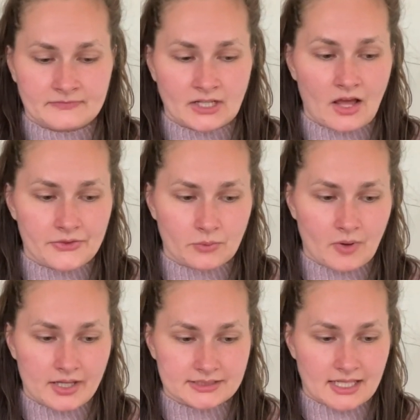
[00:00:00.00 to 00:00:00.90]

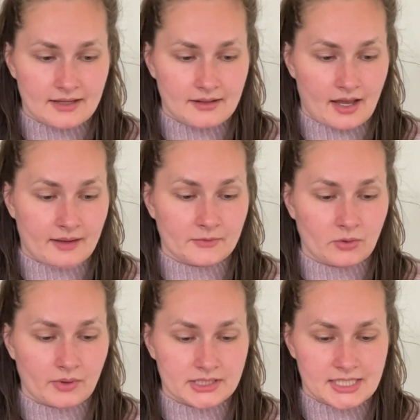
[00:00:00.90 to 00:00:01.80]
Otherwise, I'm
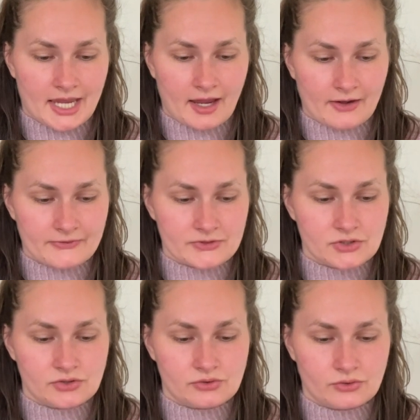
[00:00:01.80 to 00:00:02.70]
going to have
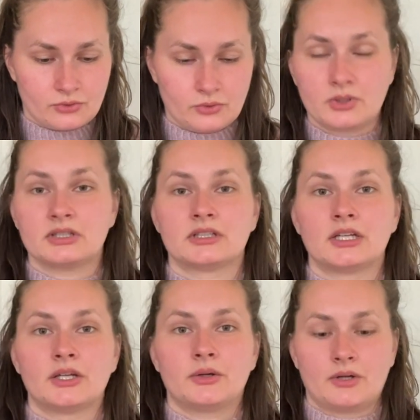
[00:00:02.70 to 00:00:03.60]
to,
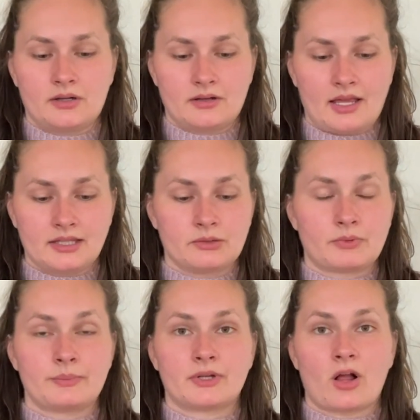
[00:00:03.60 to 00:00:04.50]
I think,
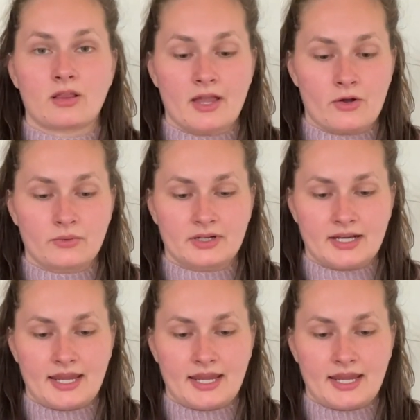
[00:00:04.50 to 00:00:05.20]
rip it all out